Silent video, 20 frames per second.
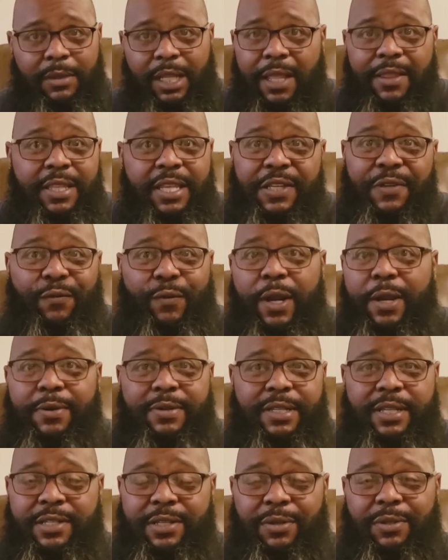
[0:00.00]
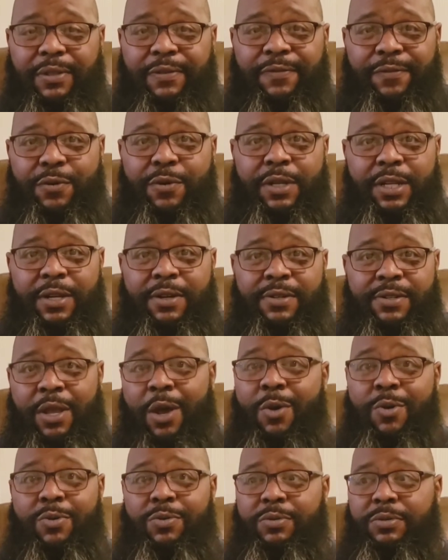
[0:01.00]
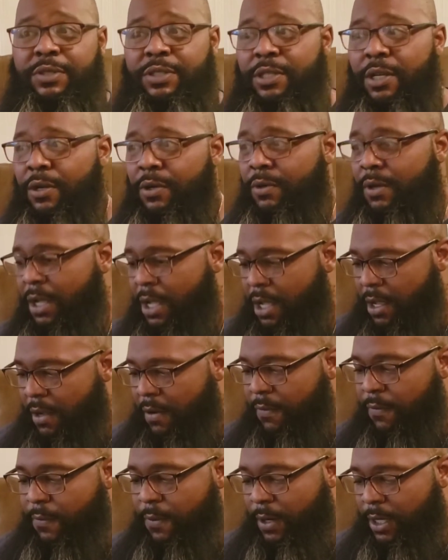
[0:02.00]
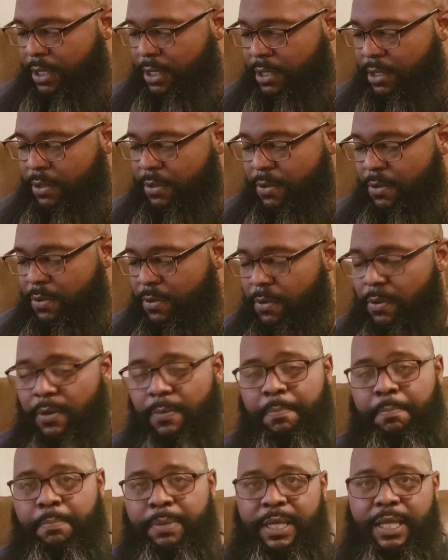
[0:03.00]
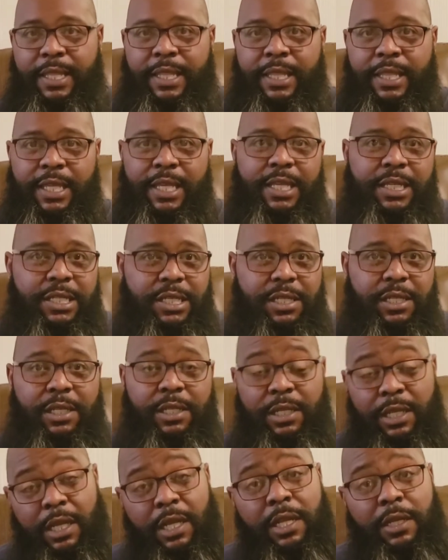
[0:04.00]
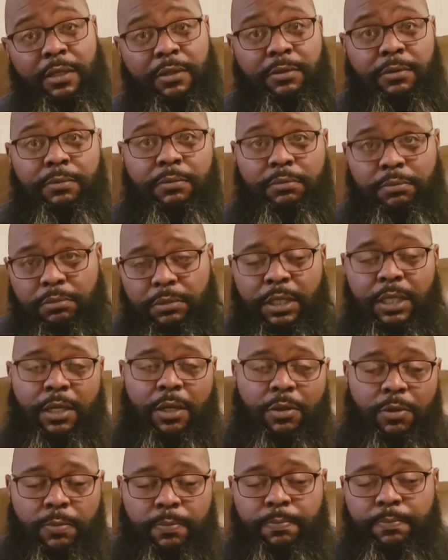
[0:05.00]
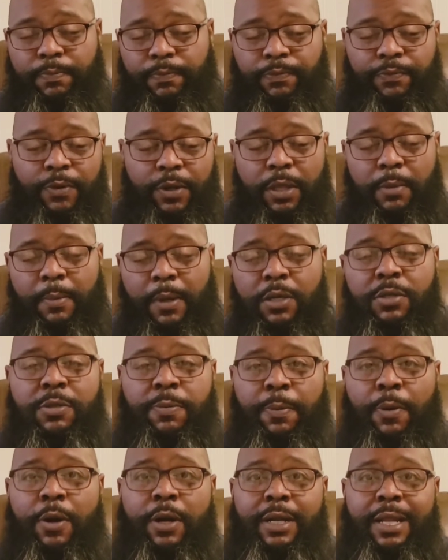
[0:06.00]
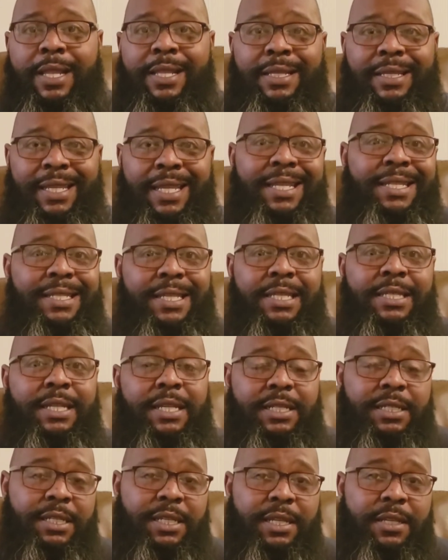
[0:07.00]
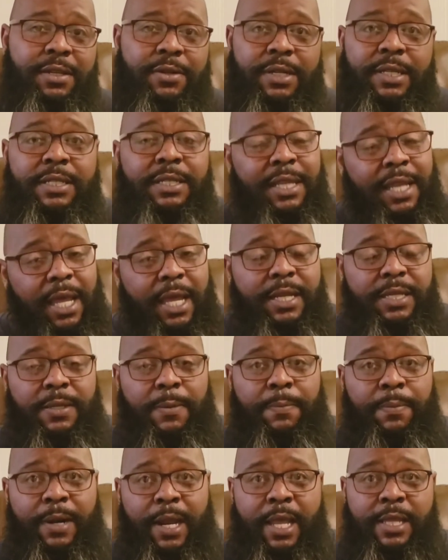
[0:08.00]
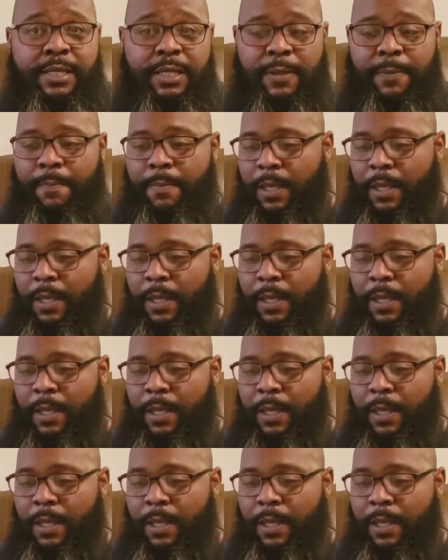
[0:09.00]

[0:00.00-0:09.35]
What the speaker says: This fragrance is only 4 years old. So for it to be this young, you know, for the most part, and get discontinued is kind of surprising.